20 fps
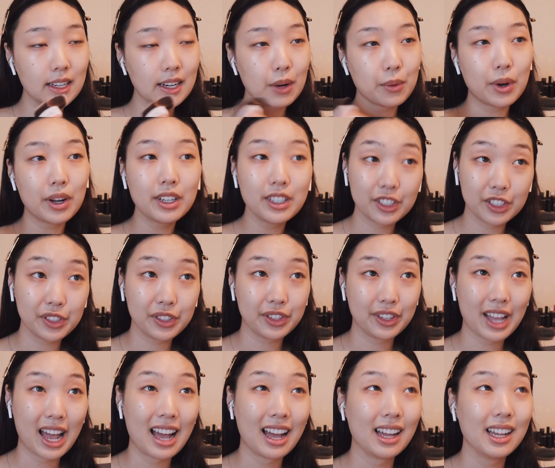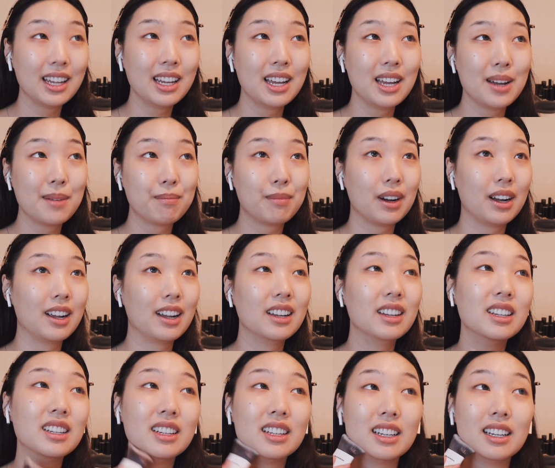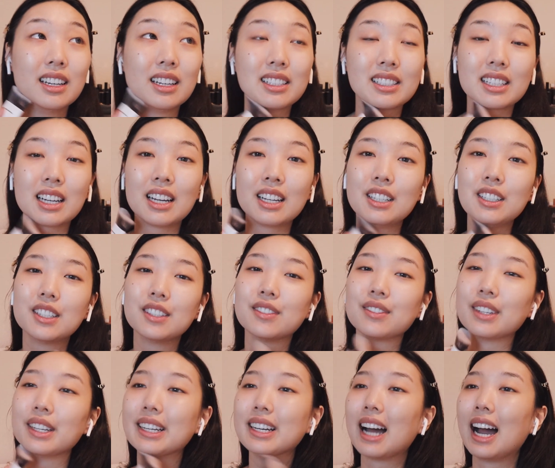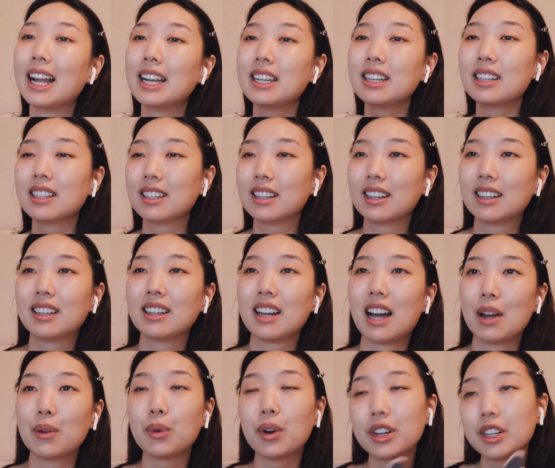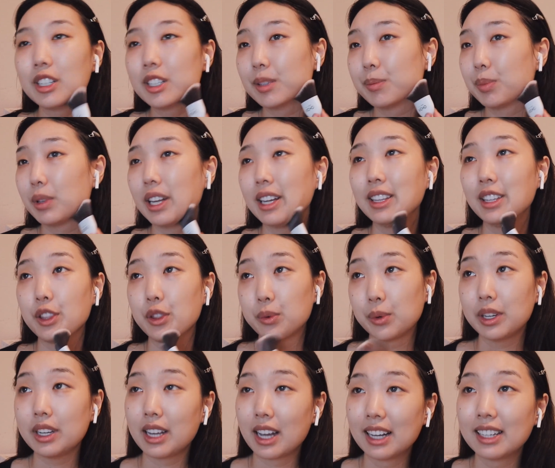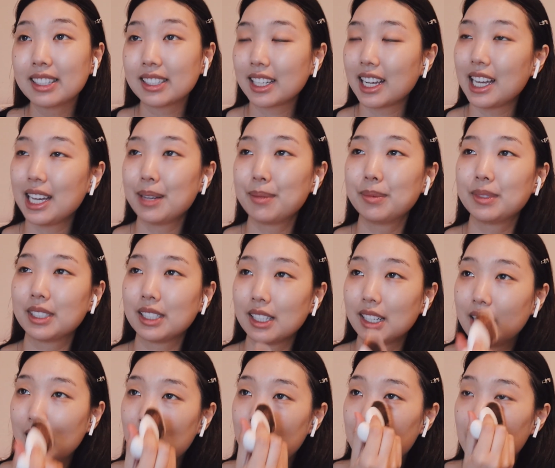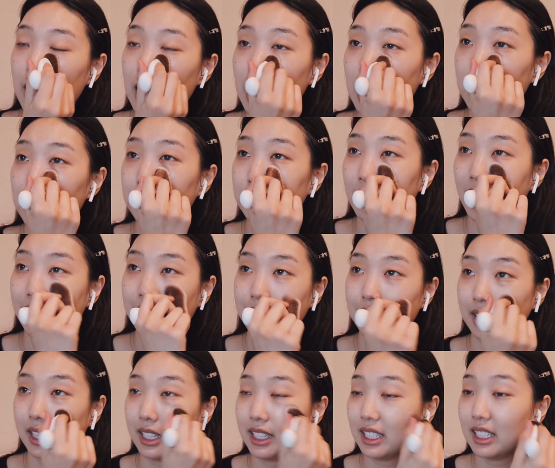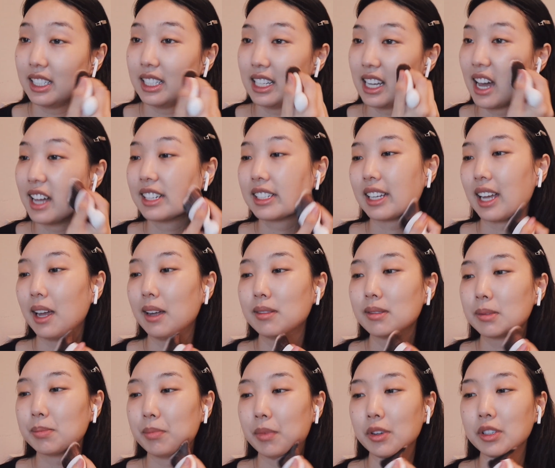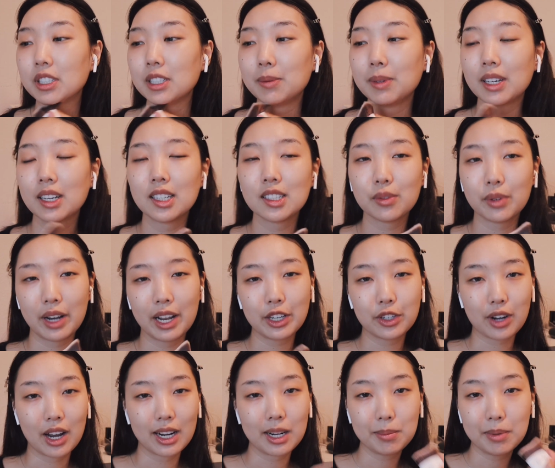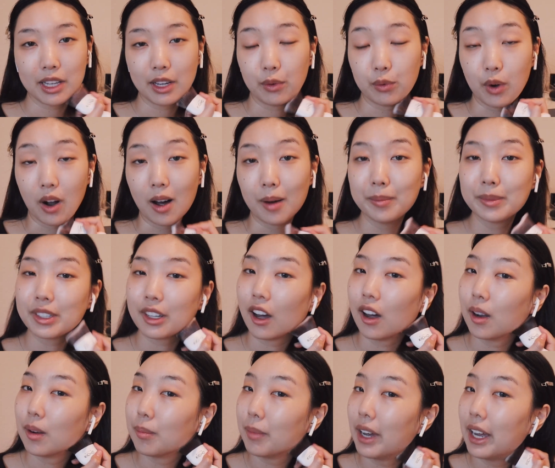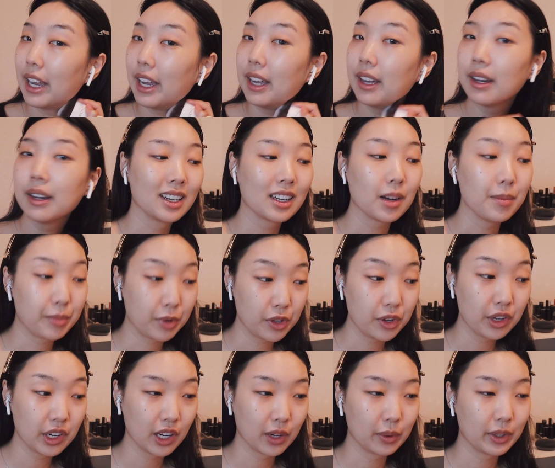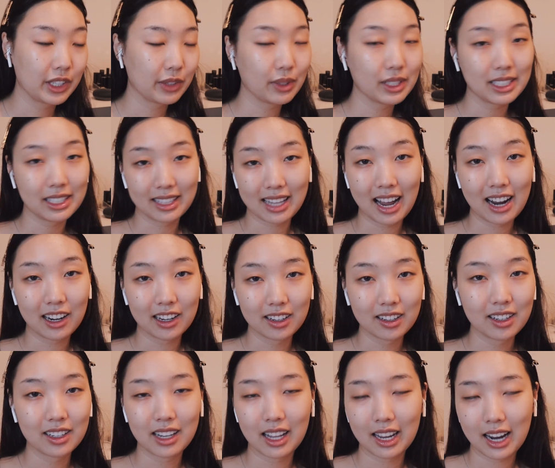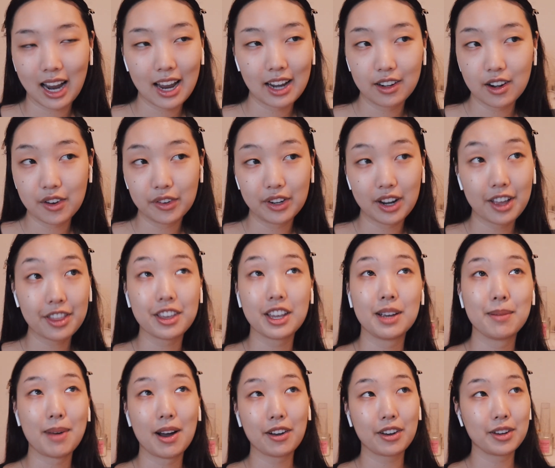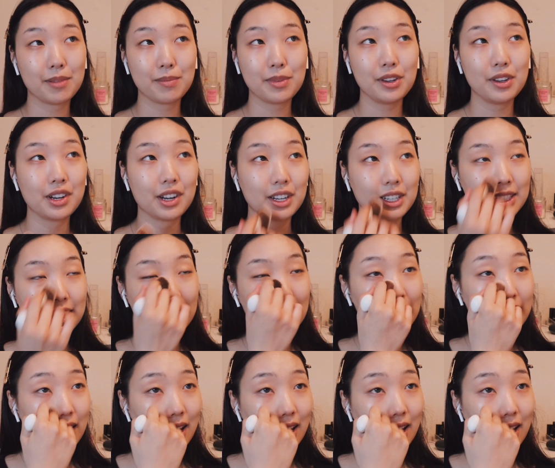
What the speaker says: and I want to do that. But it's kind of like, I wanted to play the 3DS games rather than the DS games, mostly because when I try to play ROMs on my computer, which wasn't that good, like, I know nothing about computers,